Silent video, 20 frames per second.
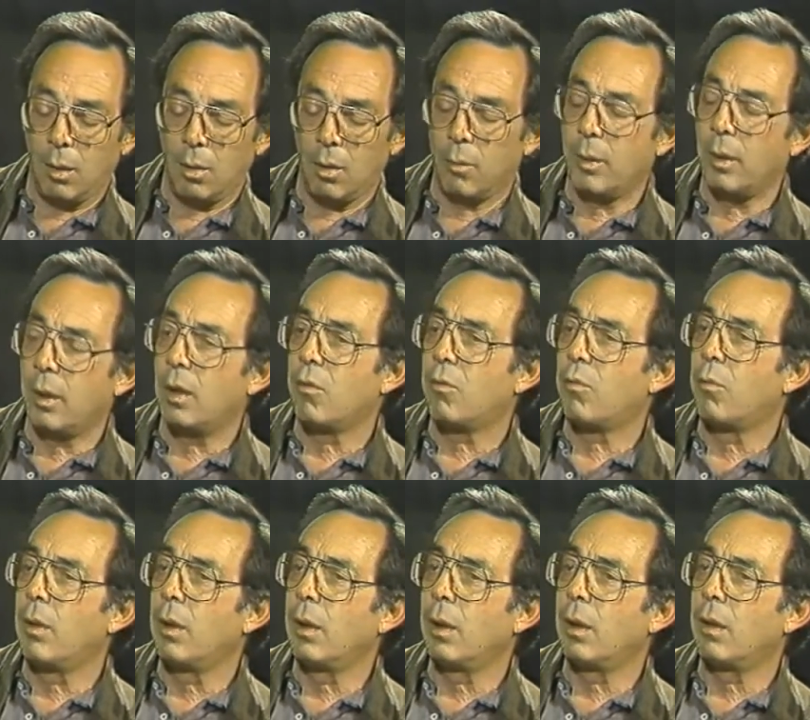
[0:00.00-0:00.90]
Nobody has
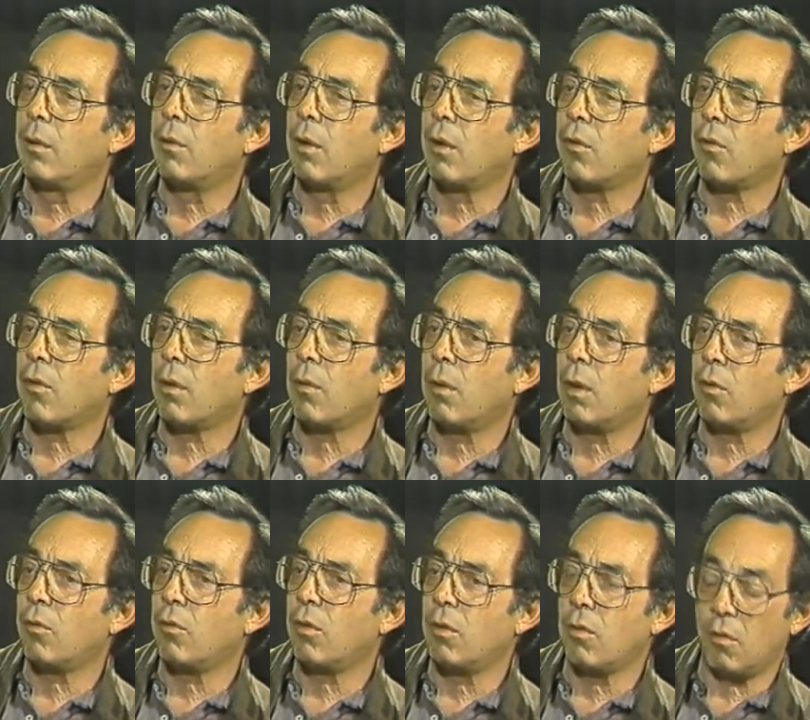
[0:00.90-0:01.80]
really addressed the
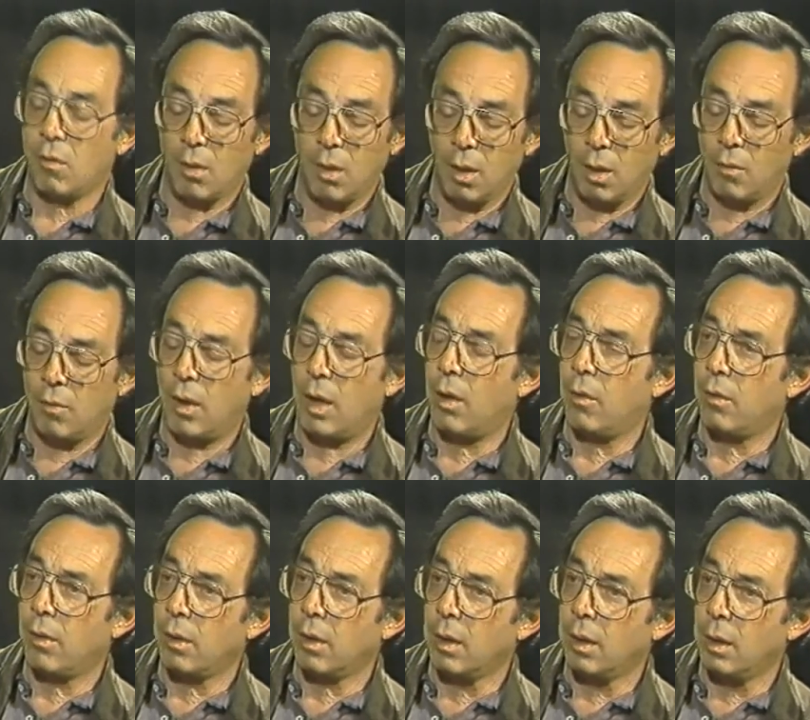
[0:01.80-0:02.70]
questions of how
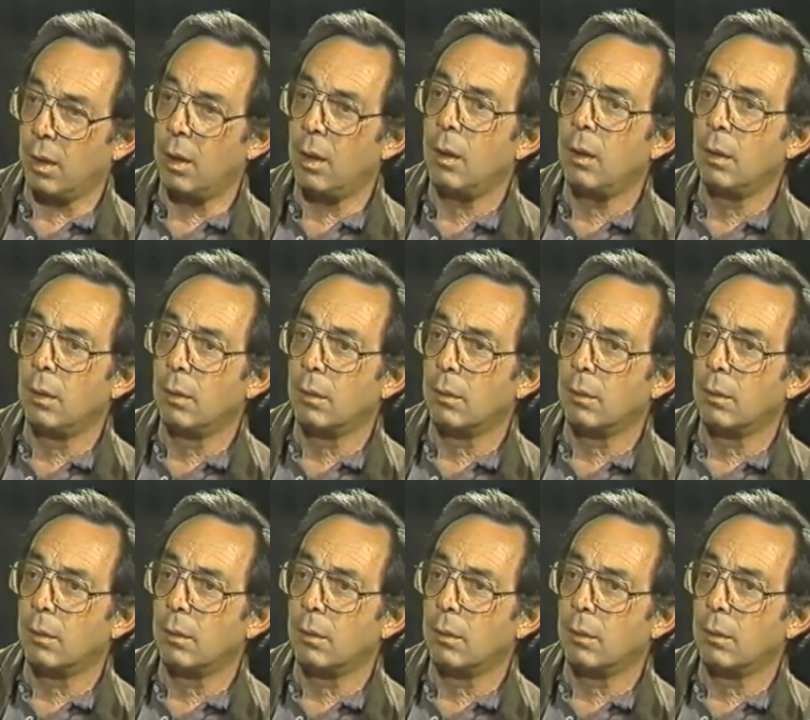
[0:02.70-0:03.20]
they're going to eat,